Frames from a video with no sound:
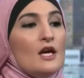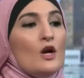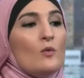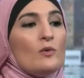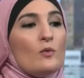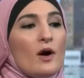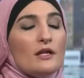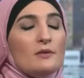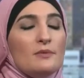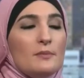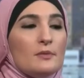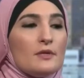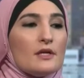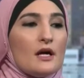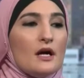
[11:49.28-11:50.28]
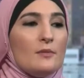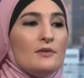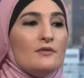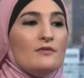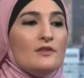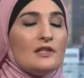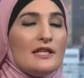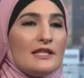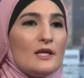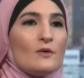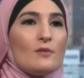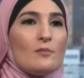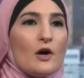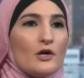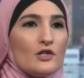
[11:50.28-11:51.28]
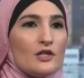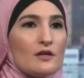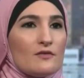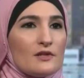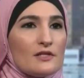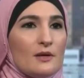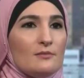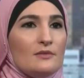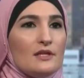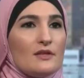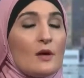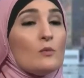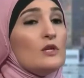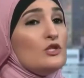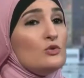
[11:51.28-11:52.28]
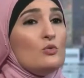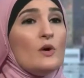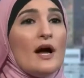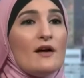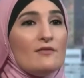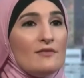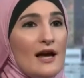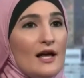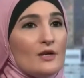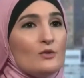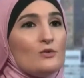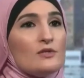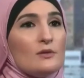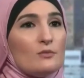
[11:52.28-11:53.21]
We wanted people to come and feel like they were marching for something, that we too have values and